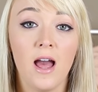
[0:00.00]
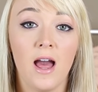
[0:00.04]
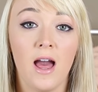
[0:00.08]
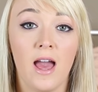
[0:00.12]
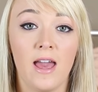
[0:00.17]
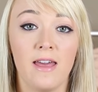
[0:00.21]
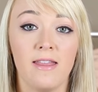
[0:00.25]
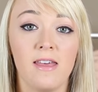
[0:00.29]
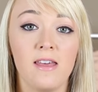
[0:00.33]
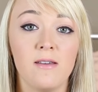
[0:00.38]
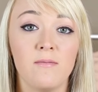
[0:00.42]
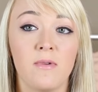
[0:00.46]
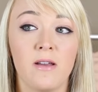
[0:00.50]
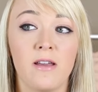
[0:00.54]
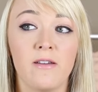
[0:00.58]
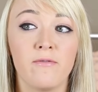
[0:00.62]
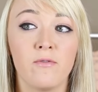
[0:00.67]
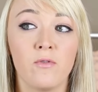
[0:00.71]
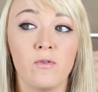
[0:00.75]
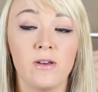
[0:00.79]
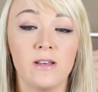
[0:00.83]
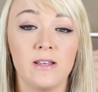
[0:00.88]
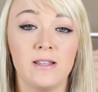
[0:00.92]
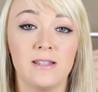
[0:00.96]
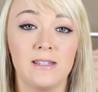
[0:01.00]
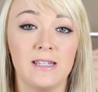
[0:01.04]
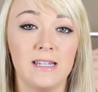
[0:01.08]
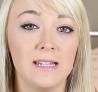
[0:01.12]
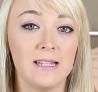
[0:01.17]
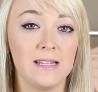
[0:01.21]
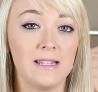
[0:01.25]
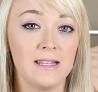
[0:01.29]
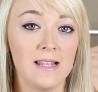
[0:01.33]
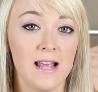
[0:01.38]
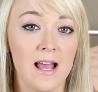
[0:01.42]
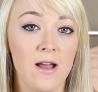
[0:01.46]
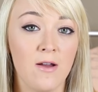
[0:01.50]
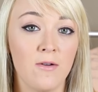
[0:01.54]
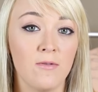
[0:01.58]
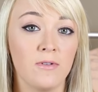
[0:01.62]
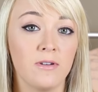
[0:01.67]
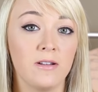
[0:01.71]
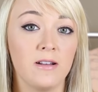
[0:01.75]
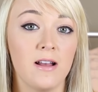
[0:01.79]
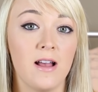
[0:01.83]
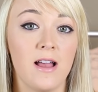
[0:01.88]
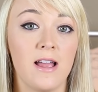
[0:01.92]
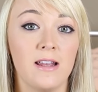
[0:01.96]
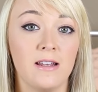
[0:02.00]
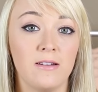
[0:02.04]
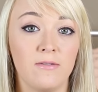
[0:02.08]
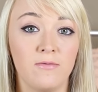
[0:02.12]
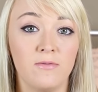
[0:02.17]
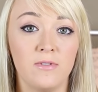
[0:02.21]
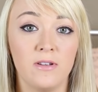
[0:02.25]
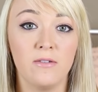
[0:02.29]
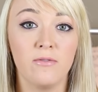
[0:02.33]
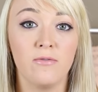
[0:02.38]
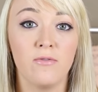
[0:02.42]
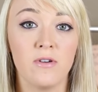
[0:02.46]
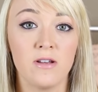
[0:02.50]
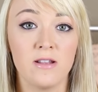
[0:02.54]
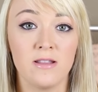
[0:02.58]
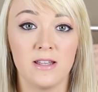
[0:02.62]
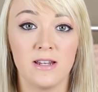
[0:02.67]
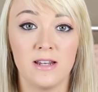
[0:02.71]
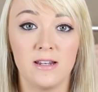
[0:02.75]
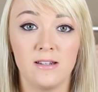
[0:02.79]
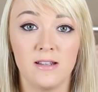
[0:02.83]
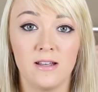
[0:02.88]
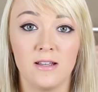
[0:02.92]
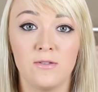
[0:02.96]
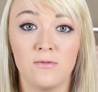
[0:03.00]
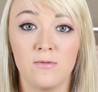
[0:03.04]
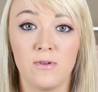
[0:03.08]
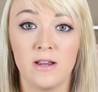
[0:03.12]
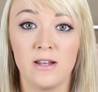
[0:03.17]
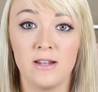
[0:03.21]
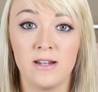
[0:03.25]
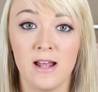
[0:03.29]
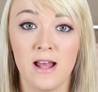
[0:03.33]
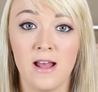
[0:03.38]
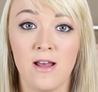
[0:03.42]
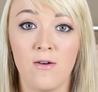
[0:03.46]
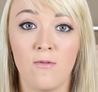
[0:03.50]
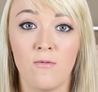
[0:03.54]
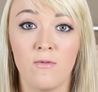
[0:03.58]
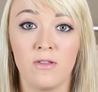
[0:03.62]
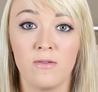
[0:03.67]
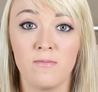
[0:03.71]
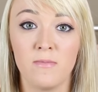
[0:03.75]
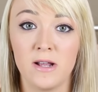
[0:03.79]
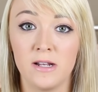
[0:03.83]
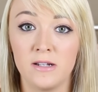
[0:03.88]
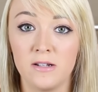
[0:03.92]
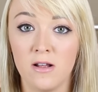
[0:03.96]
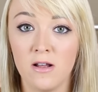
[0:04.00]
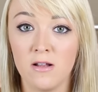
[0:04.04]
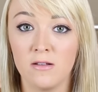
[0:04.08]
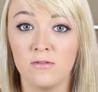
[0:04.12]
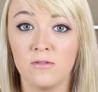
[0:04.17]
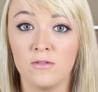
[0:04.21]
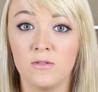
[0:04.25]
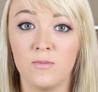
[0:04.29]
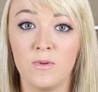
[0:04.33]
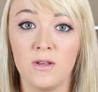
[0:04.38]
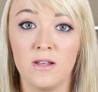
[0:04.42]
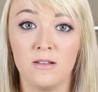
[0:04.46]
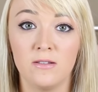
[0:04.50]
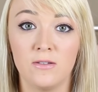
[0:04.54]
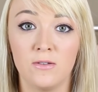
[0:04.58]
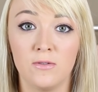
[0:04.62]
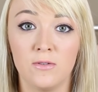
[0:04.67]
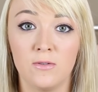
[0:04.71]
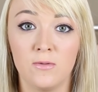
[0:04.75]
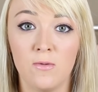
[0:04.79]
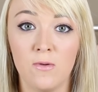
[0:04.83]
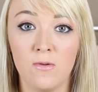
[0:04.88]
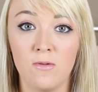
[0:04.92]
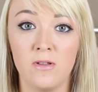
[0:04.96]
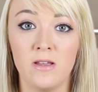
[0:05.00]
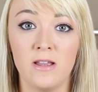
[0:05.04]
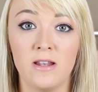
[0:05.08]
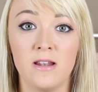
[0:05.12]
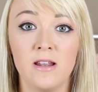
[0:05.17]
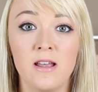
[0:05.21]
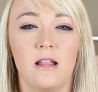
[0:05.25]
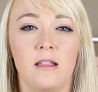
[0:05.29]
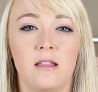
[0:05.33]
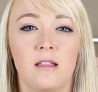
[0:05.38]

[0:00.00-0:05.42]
I think my voice did sound kind of different than it does right now with my tonsils being so swollen.